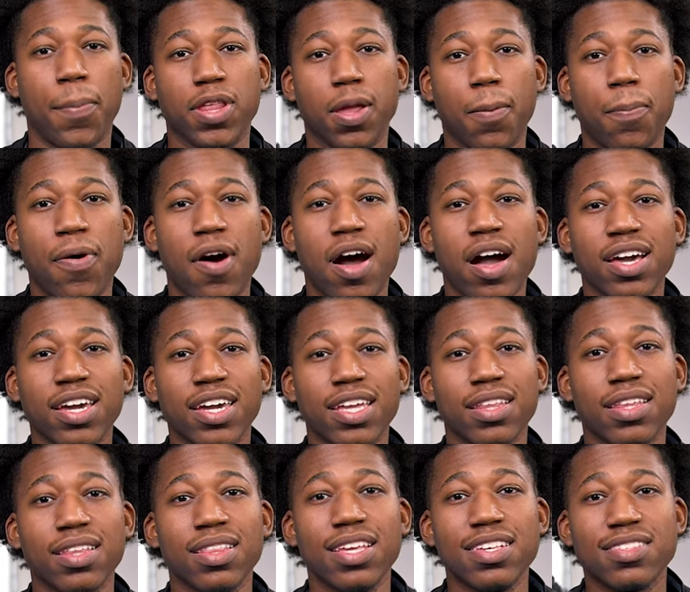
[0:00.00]
but upon
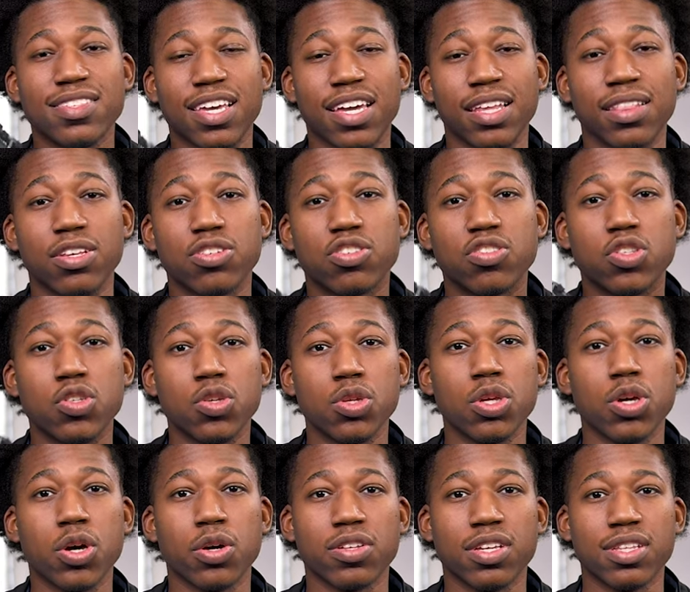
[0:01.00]
getting these in the
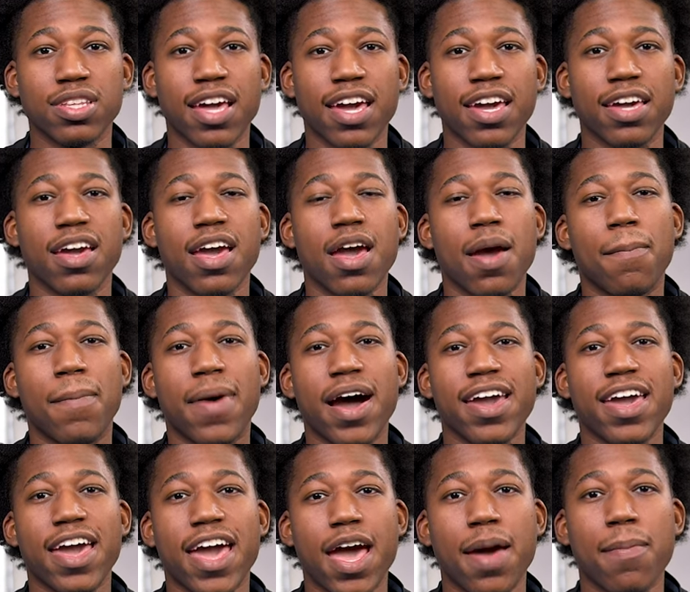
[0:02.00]
studio today,
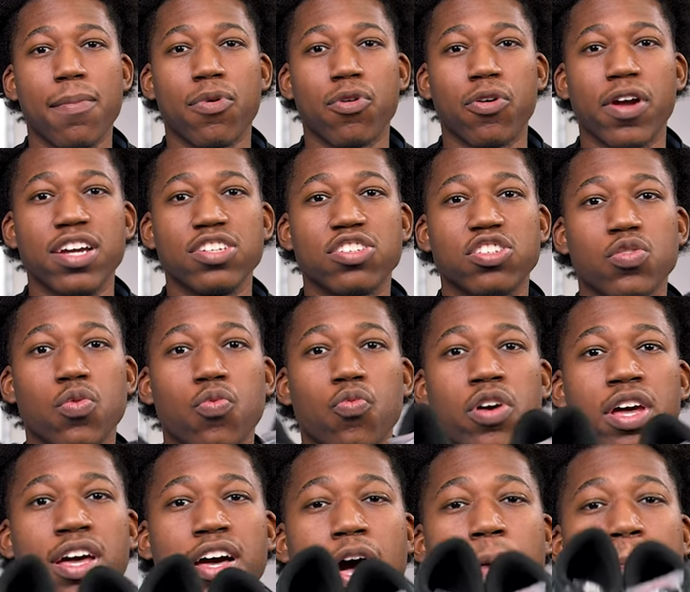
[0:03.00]
my admiration
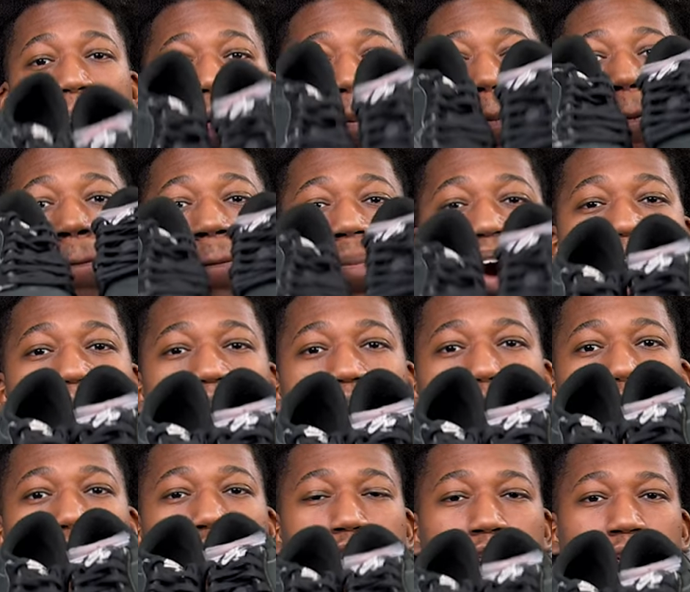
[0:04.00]
went up a
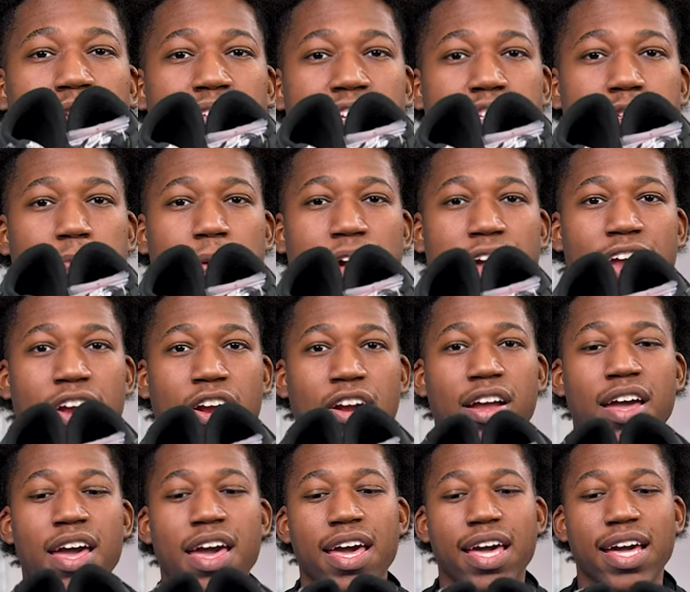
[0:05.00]
mile for this
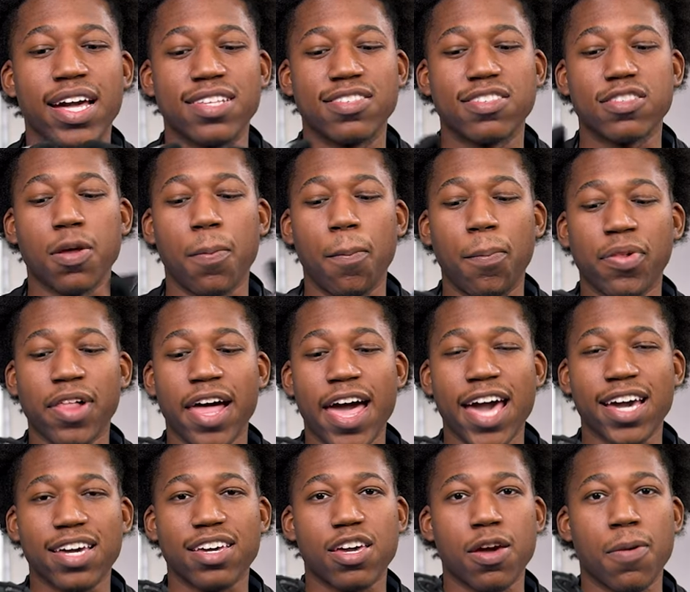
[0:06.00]
pair. It's the
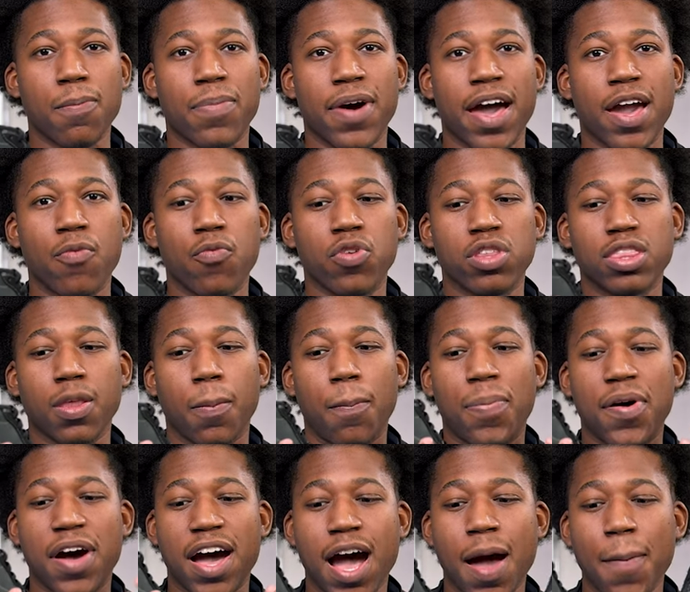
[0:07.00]
black combined with the
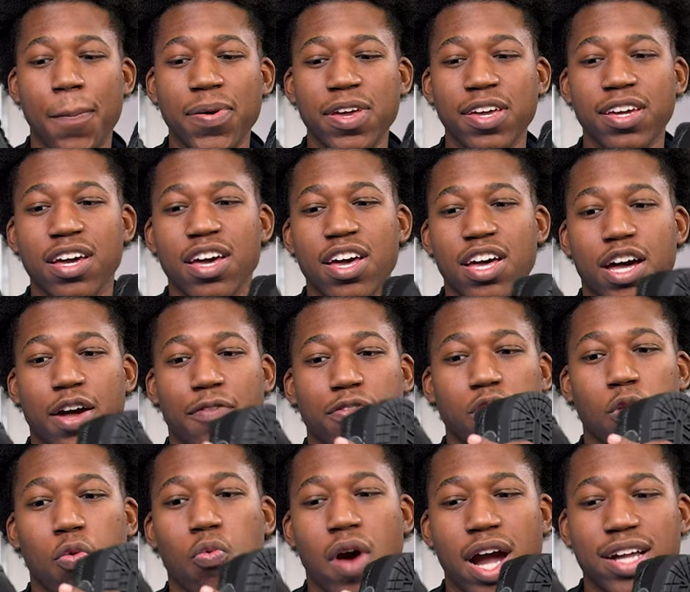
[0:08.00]
popping of
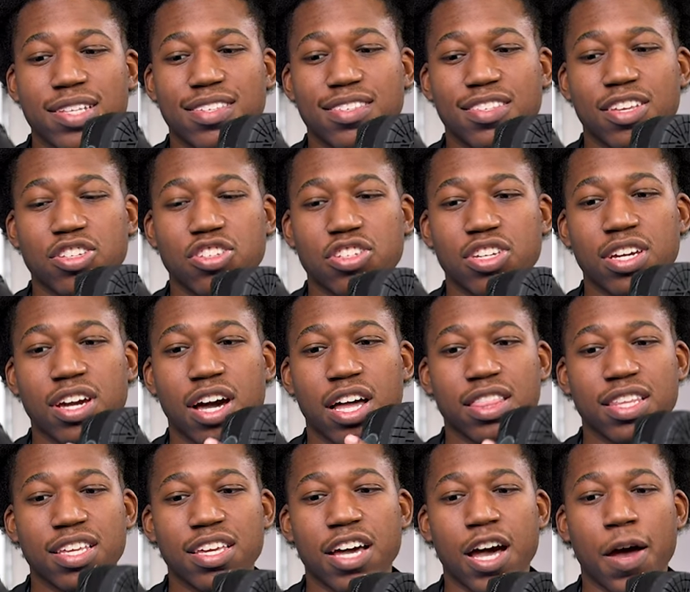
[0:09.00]
the white stitching
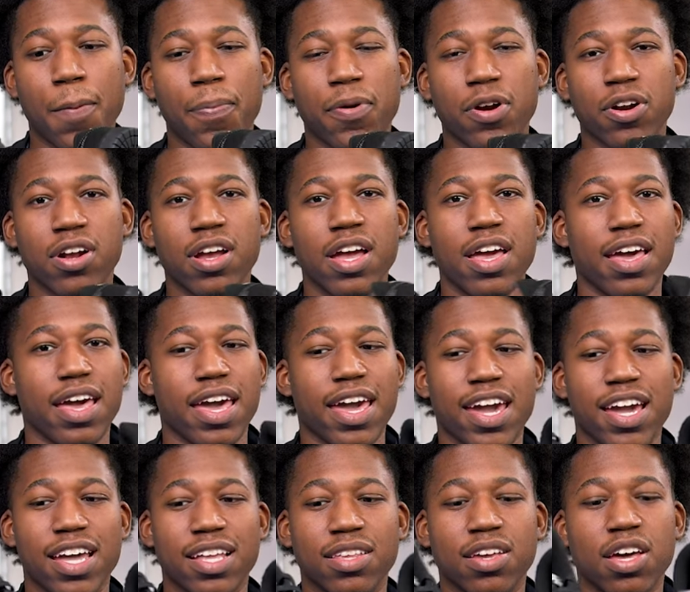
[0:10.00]
on the upper.
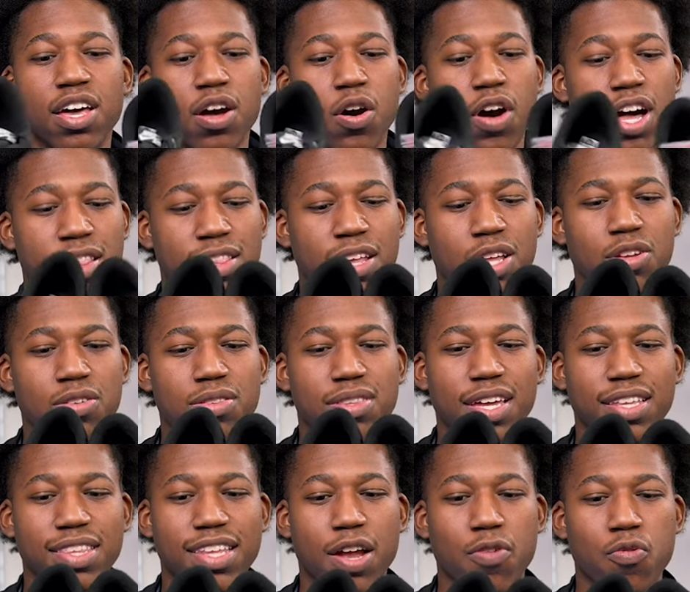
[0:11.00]
And another
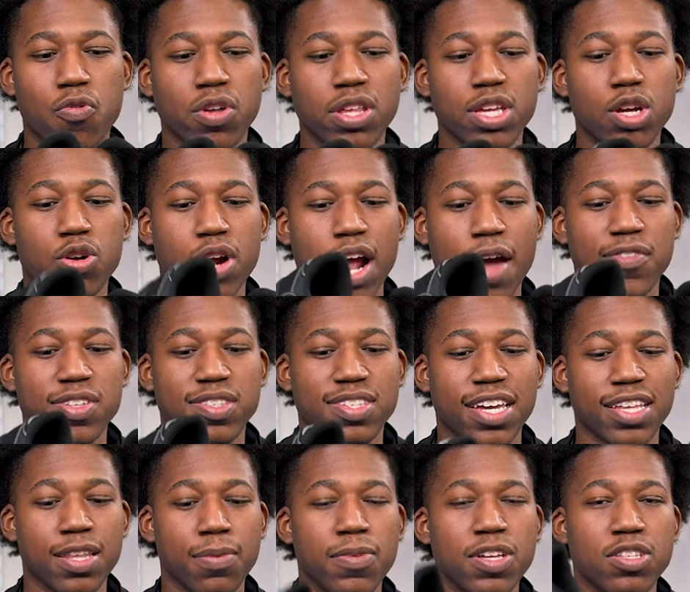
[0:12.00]
thing that really
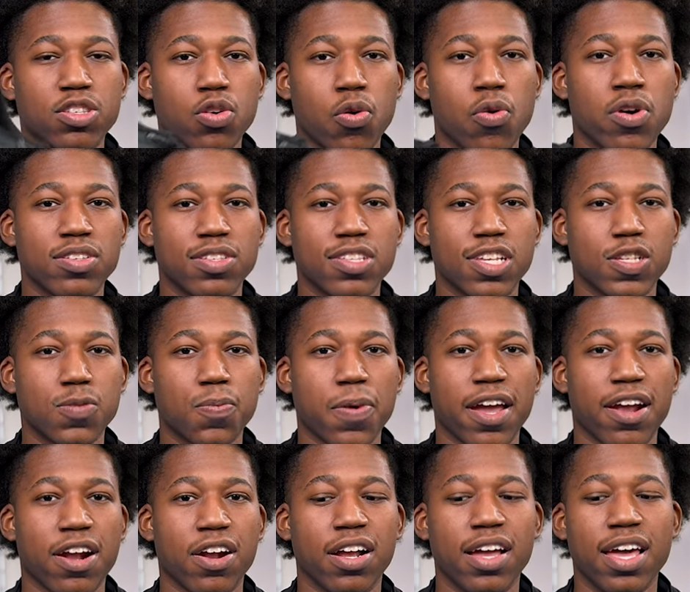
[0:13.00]
gravitated me towards this
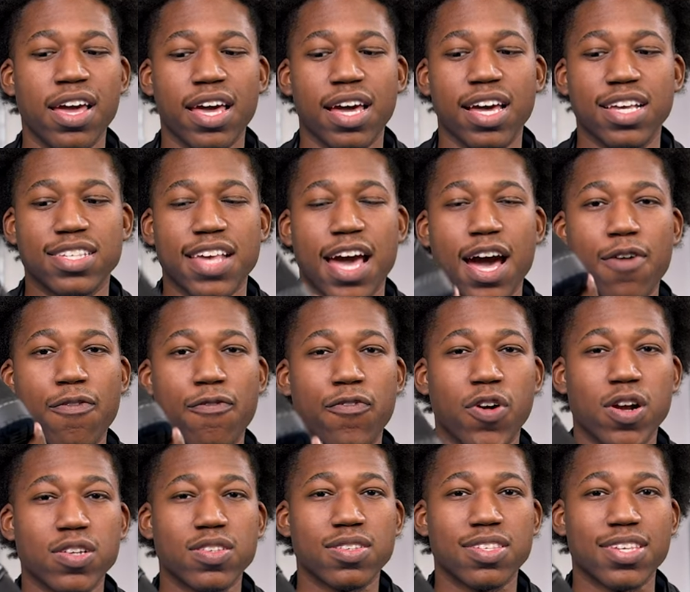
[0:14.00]
pair is how
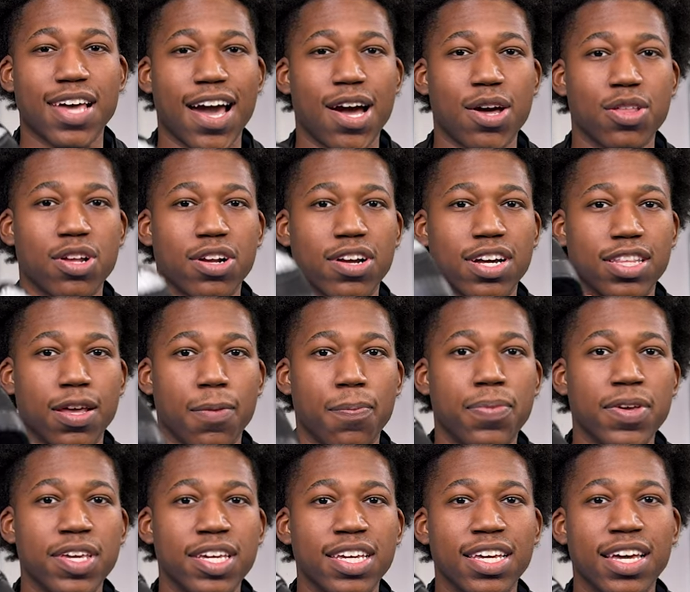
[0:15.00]
versatile they're gonna
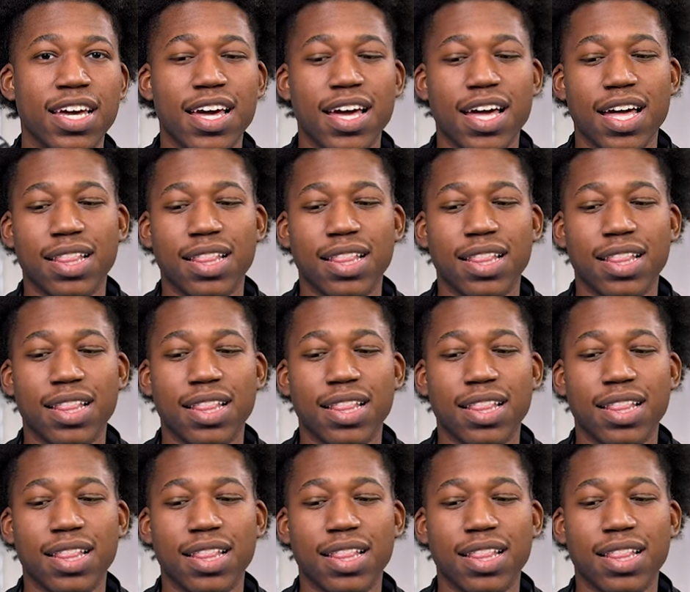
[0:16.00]
be.